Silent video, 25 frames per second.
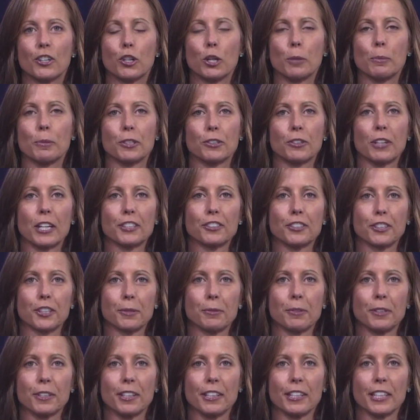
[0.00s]
corporate director
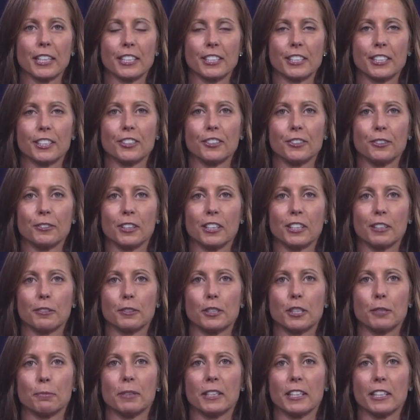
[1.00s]
community
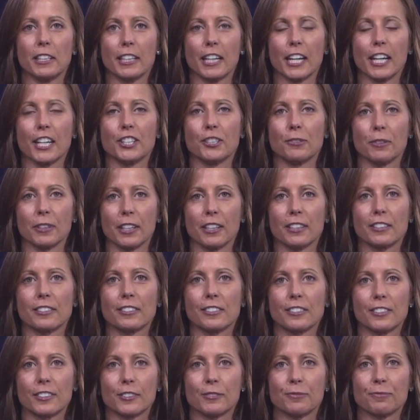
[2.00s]
to be engaged with us.